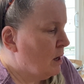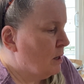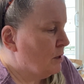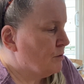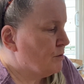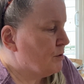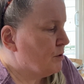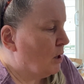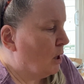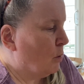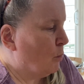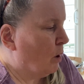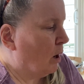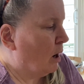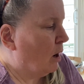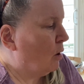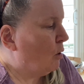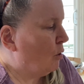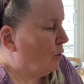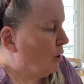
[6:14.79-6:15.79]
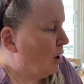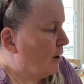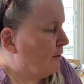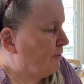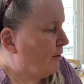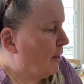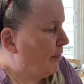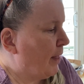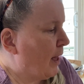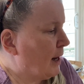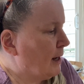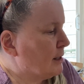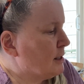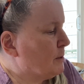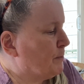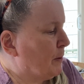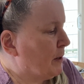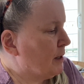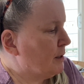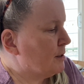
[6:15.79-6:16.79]
So we're going to hold off on that
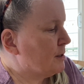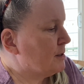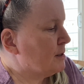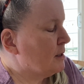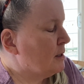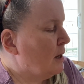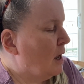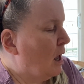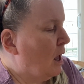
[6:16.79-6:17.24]
expense.